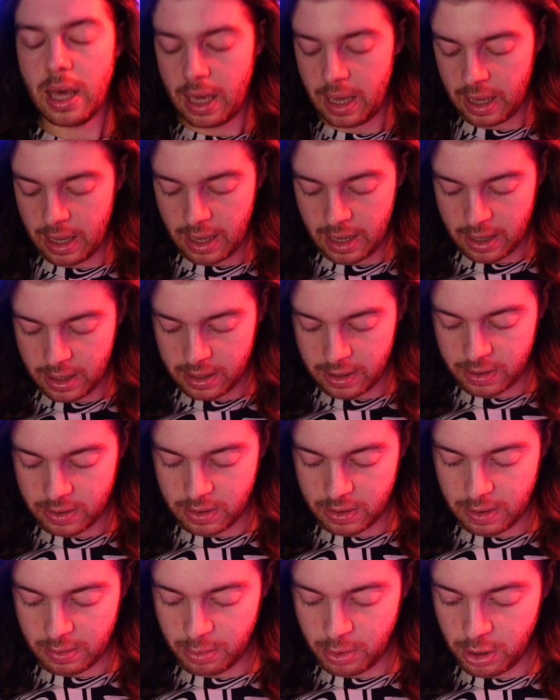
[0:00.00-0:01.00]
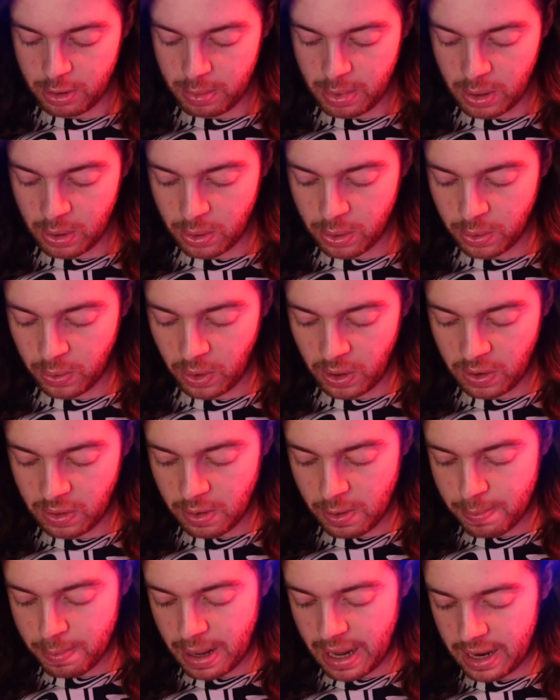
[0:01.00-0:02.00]
And I'm going to be holding
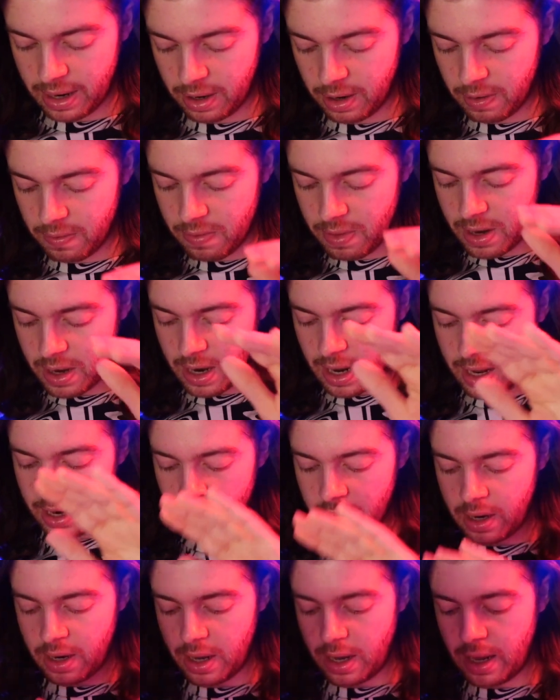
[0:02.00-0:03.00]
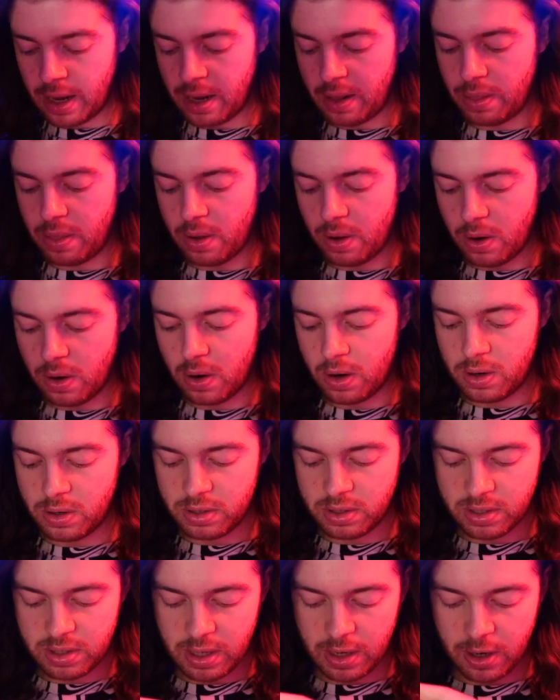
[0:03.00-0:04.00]
the back of the neck and the heart
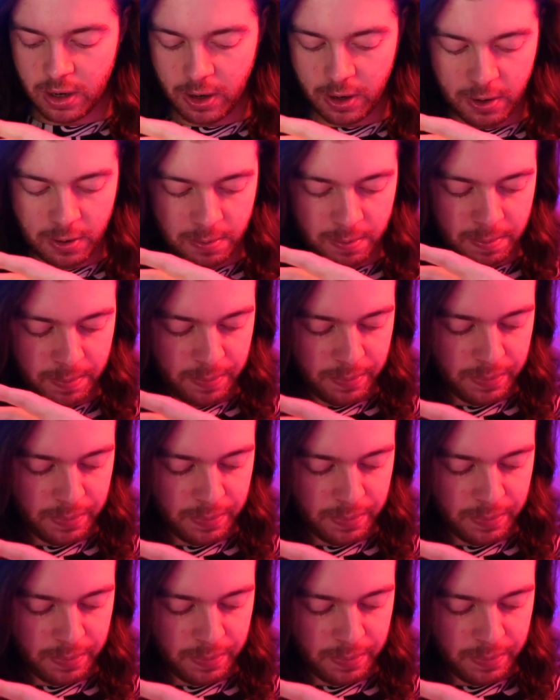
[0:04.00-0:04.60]
center.